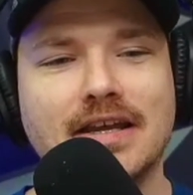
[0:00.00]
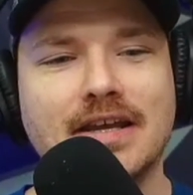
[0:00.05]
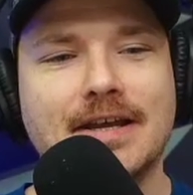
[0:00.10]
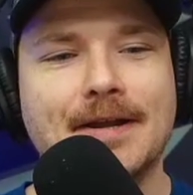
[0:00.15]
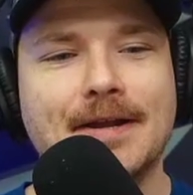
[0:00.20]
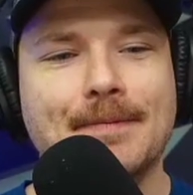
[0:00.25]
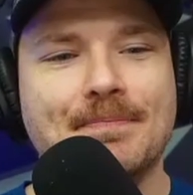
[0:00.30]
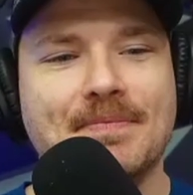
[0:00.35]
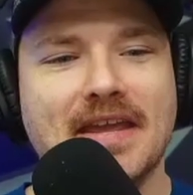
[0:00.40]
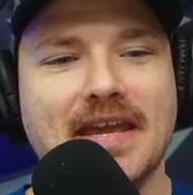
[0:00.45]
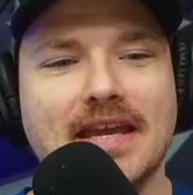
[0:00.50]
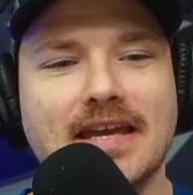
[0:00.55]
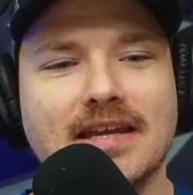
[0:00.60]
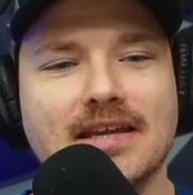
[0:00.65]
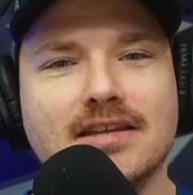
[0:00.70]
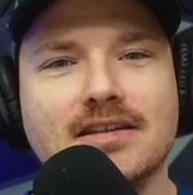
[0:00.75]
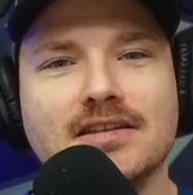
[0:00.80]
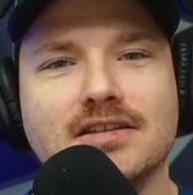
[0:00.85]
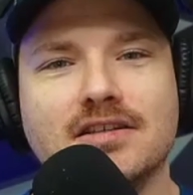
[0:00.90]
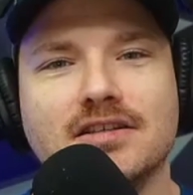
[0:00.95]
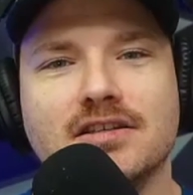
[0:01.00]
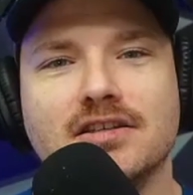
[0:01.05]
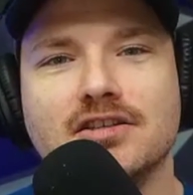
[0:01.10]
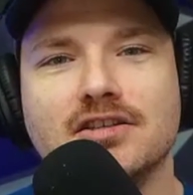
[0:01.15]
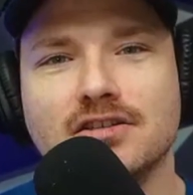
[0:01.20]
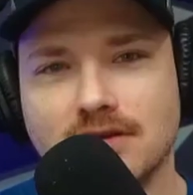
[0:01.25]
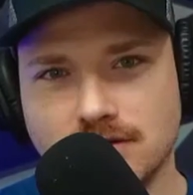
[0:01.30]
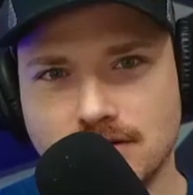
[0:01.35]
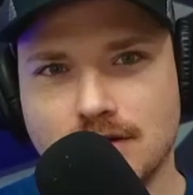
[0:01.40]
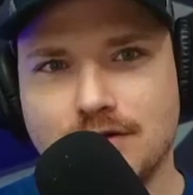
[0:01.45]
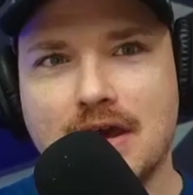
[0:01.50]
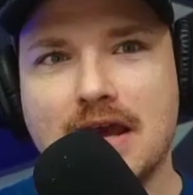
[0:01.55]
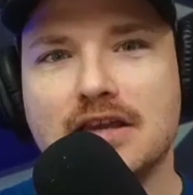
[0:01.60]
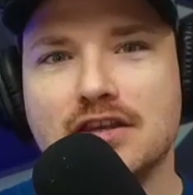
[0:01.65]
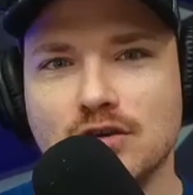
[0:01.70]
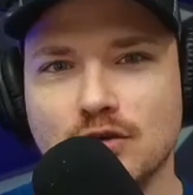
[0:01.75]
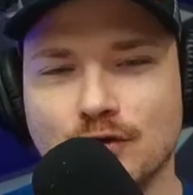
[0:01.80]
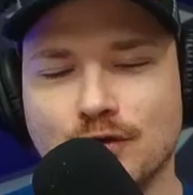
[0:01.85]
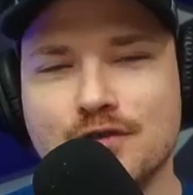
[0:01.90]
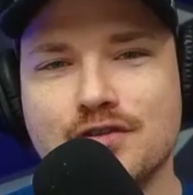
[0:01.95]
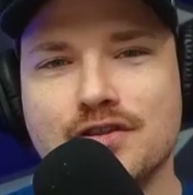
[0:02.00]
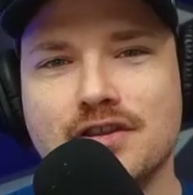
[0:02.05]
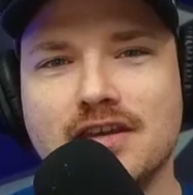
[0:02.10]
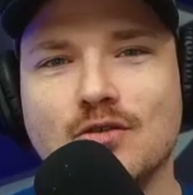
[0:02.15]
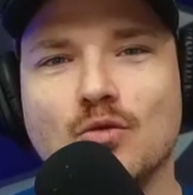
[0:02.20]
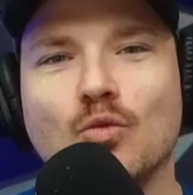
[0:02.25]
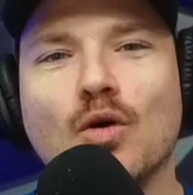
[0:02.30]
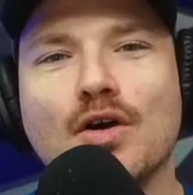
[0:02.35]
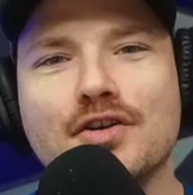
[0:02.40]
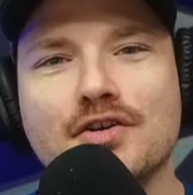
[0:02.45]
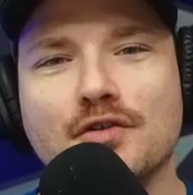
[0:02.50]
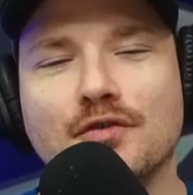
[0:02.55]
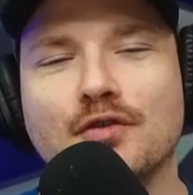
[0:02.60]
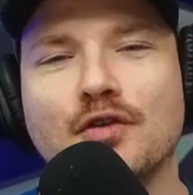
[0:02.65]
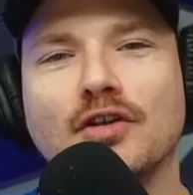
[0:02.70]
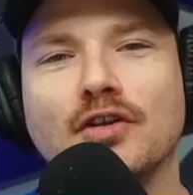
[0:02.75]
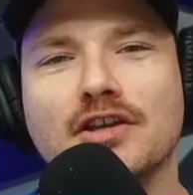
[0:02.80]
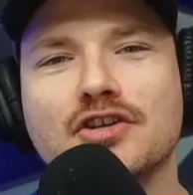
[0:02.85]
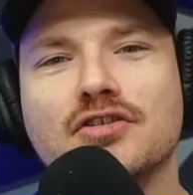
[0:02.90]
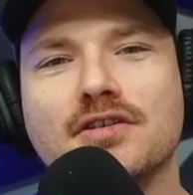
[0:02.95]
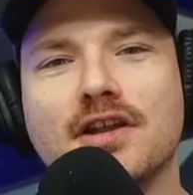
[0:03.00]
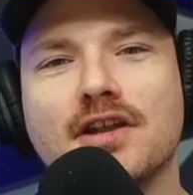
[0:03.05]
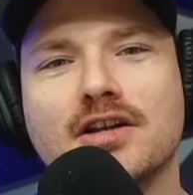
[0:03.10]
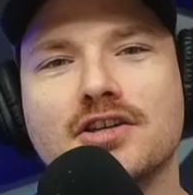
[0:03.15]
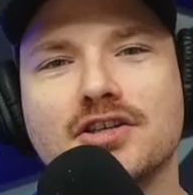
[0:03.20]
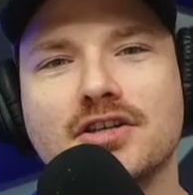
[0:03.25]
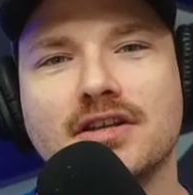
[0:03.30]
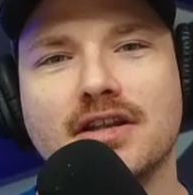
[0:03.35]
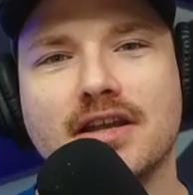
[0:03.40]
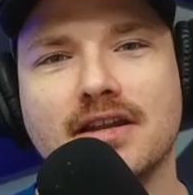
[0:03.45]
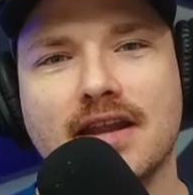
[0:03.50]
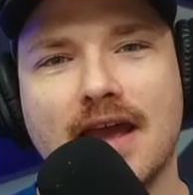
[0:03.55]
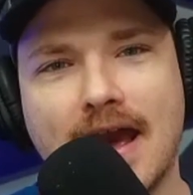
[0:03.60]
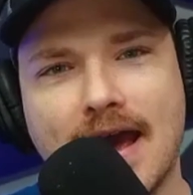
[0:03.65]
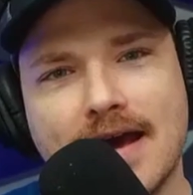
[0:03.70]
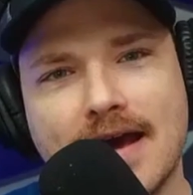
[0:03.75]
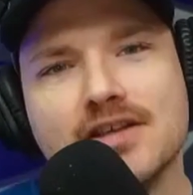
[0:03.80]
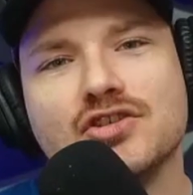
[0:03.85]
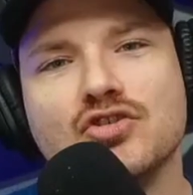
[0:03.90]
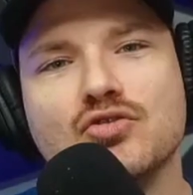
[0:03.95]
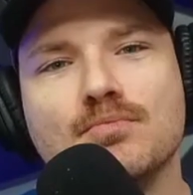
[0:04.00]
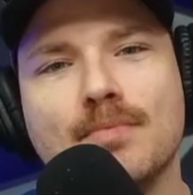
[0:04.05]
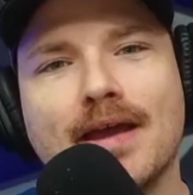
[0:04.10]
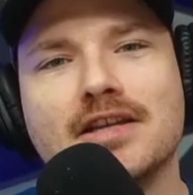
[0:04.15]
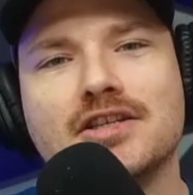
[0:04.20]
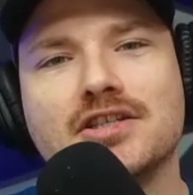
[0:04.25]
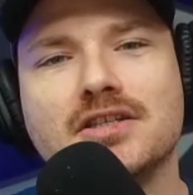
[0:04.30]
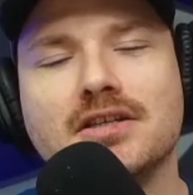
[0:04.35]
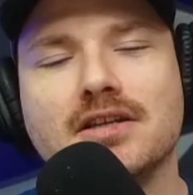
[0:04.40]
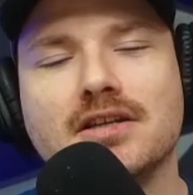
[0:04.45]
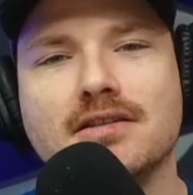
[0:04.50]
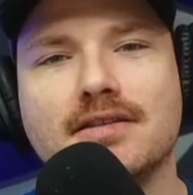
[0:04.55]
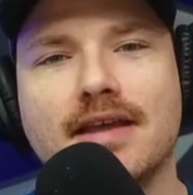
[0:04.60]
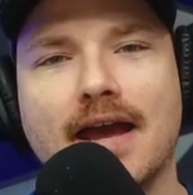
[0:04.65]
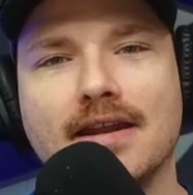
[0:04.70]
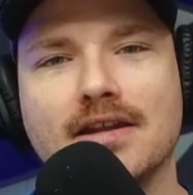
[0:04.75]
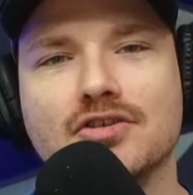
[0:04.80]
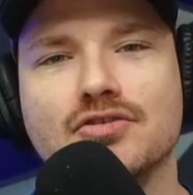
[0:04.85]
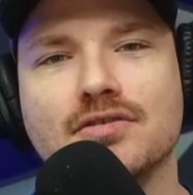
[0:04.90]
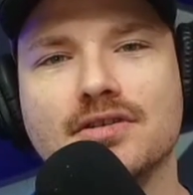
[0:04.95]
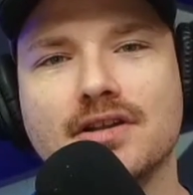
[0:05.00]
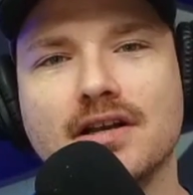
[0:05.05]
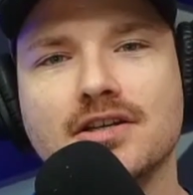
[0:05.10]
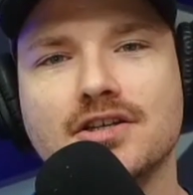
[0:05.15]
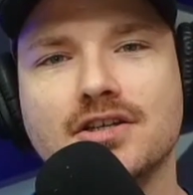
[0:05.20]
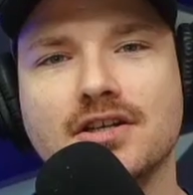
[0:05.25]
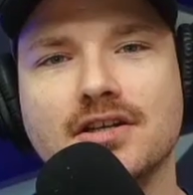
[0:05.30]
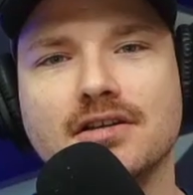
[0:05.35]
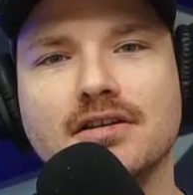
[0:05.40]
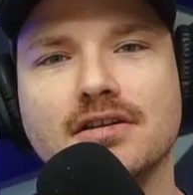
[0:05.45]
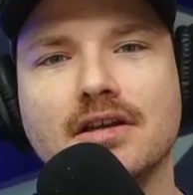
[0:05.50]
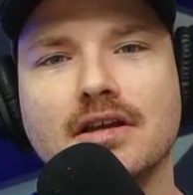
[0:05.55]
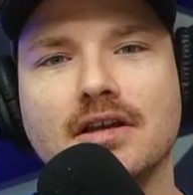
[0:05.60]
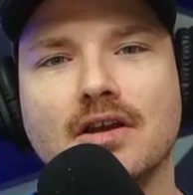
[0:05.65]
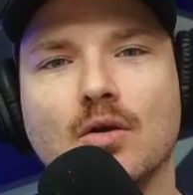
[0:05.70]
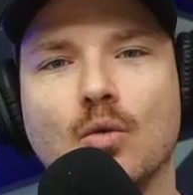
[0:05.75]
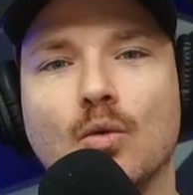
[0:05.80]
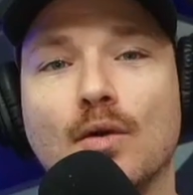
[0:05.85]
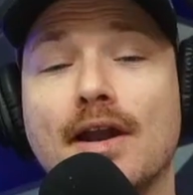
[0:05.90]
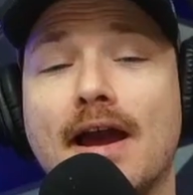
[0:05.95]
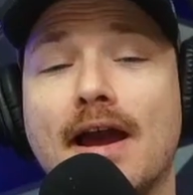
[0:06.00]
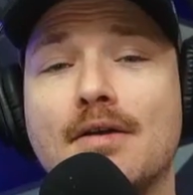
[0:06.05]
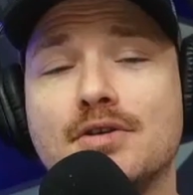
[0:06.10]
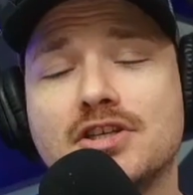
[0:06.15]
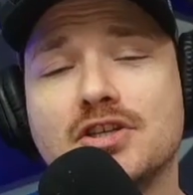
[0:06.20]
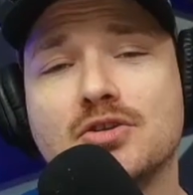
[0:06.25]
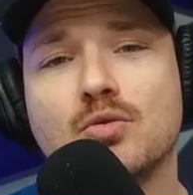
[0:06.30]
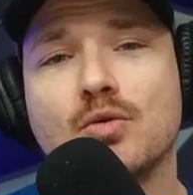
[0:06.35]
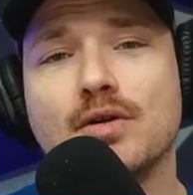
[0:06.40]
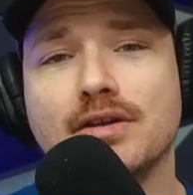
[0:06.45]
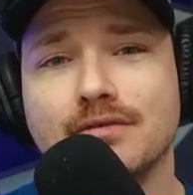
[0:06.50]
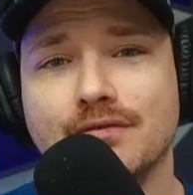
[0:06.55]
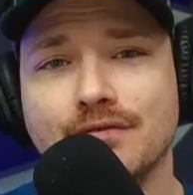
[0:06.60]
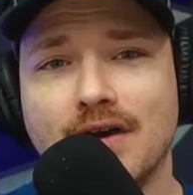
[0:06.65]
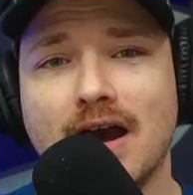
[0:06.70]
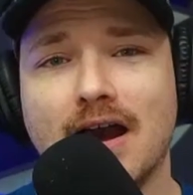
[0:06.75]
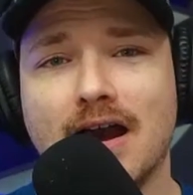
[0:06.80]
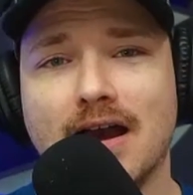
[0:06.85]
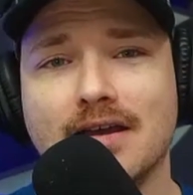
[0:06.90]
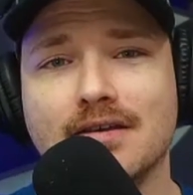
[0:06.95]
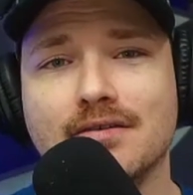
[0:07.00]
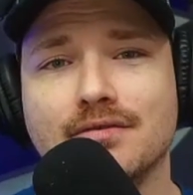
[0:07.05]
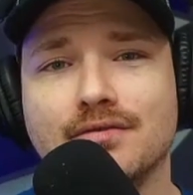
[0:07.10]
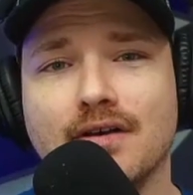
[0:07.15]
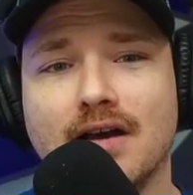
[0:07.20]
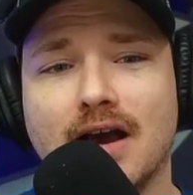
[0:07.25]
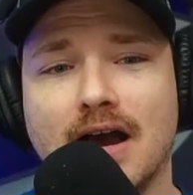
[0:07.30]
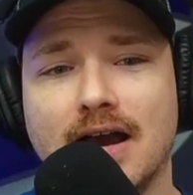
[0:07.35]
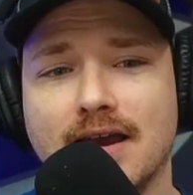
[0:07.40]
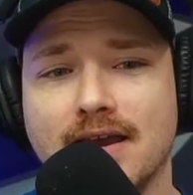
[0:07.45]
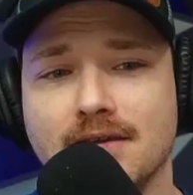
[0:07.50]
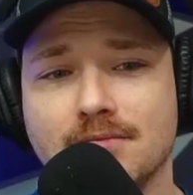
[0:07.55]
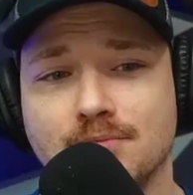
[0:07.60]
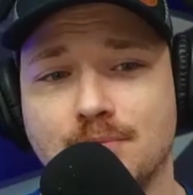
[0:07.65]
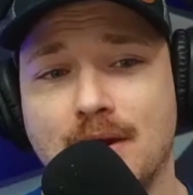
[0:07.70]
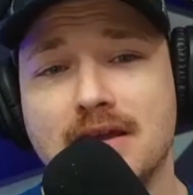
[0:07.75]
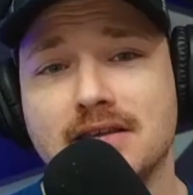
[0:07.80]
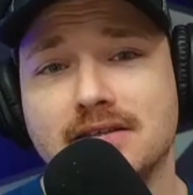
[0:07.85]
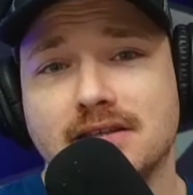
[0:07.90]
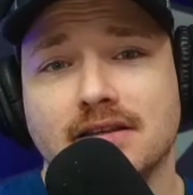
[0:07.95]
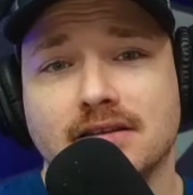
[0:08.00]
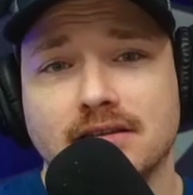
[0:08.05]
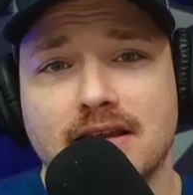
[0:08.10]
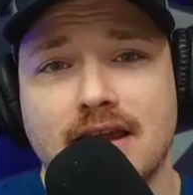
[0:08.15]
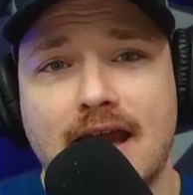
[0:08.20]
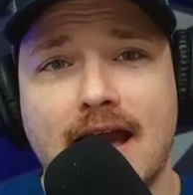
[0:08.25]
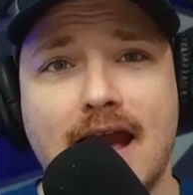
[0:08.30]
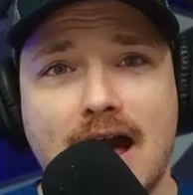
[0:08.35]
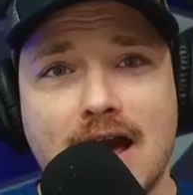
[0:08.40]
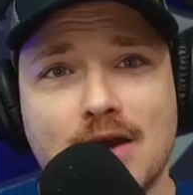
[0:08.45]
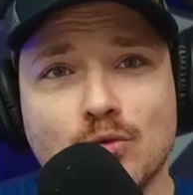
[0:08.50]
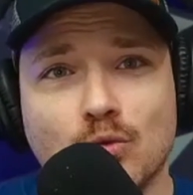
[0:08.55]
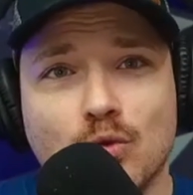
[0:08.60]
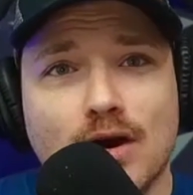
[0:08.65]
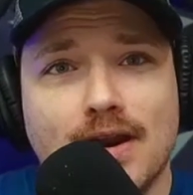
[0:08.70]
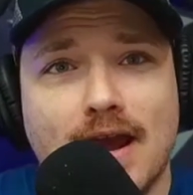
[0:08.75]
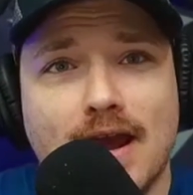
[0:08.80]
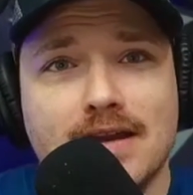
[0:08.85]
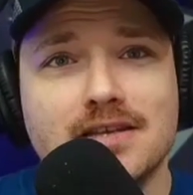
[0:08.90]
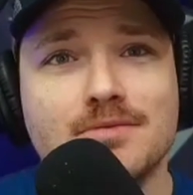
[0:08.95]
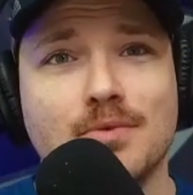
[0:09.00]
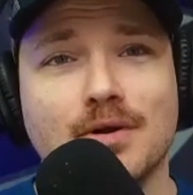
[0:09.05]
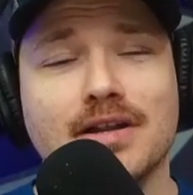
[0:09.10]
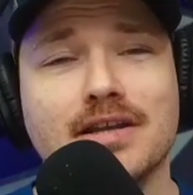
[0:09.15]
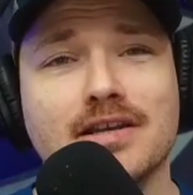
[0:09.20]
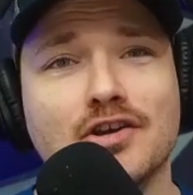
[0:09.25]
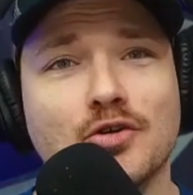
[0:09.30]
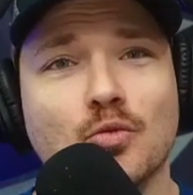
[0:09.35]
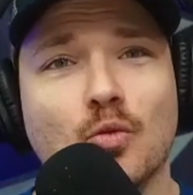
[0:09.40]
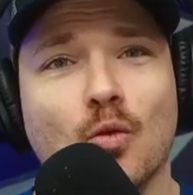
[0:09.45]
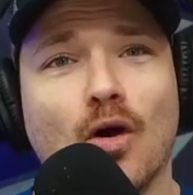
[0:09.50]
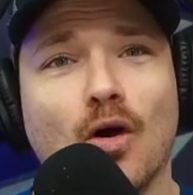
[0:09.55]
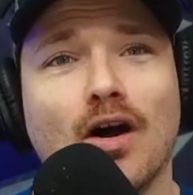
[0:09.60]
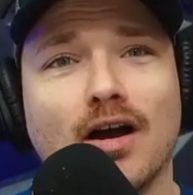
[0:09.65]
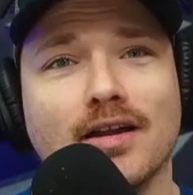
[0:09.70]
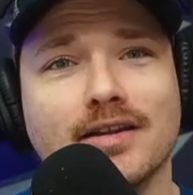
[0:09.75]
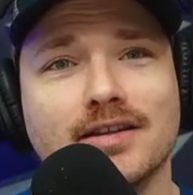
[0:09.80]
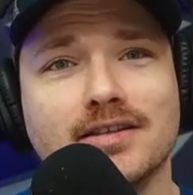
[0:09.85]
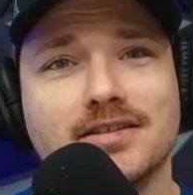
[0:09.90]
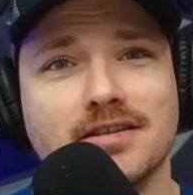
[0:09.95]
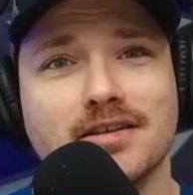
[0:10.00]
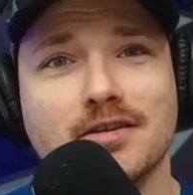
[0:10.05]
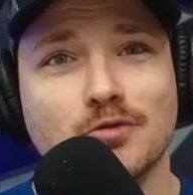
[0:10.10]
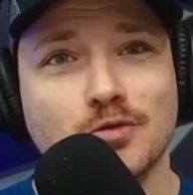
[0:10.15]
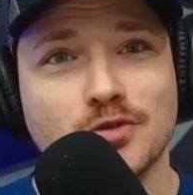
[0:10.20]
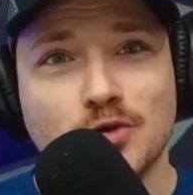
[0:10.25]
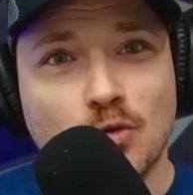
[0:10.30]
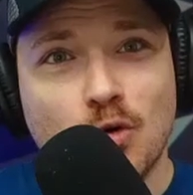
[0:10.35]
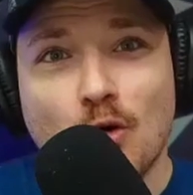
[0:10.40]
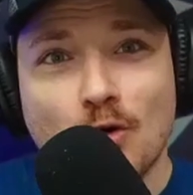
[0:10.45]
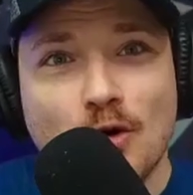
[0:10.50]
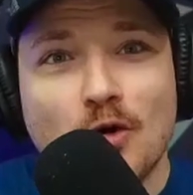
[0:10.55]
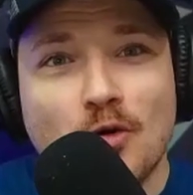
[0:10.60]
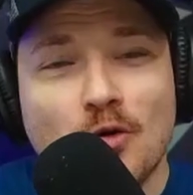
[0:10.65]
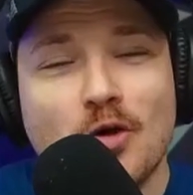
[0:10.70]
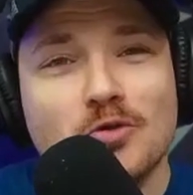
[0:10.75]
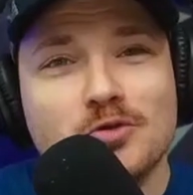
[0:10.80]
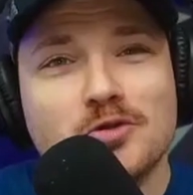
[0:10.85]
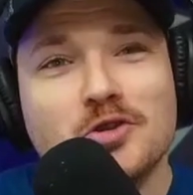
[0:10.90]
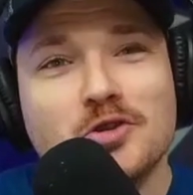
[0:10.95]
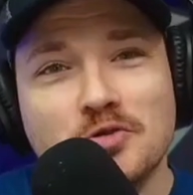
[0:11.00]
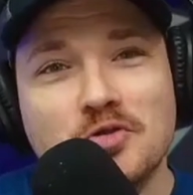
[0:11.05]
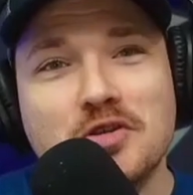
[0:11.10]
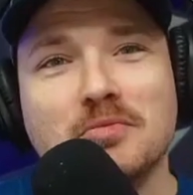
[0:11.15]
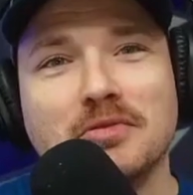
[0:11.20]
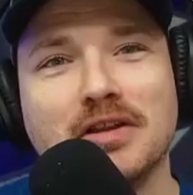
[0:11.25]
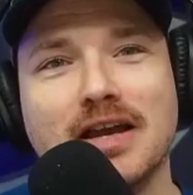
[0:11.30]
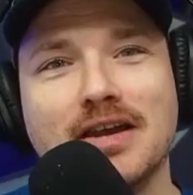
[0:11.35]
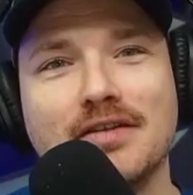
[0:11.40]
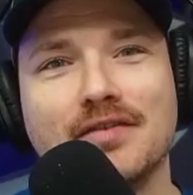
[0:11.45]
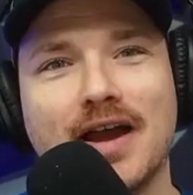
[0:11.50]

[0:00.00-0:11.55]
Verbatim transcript: Yeah. And thank you for the wonderful introduction. And as you mentioned in that introduction, when I was 25, I basically had what anybody could want. It's it was quote unquote the dream life.